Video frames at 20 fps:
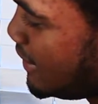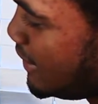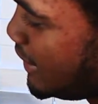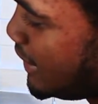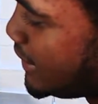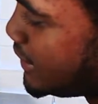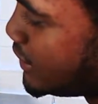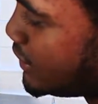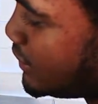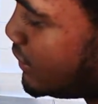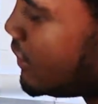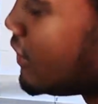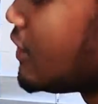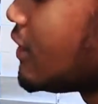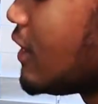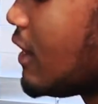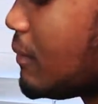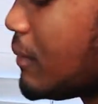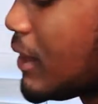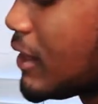laser,
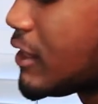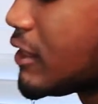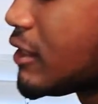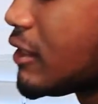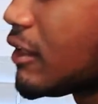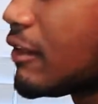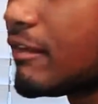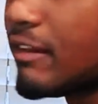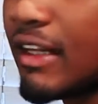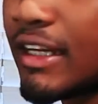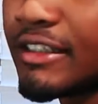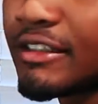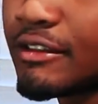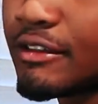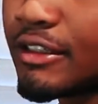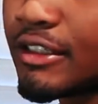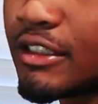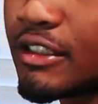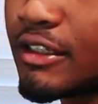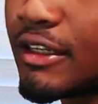I'm about to turn off light
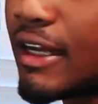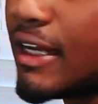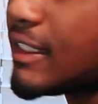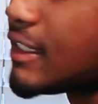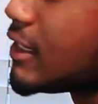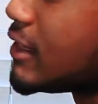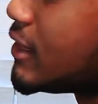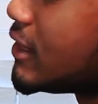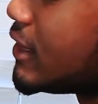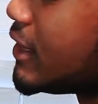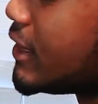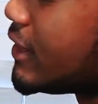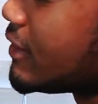circuit so you guys can see